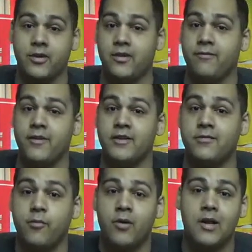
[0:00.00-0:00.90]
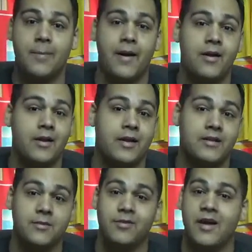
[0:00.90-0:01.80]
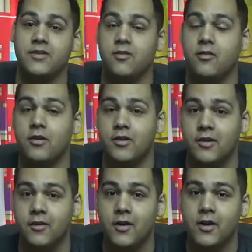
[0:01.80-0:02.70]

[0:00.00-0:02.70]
for this football apparel that they supply to all of the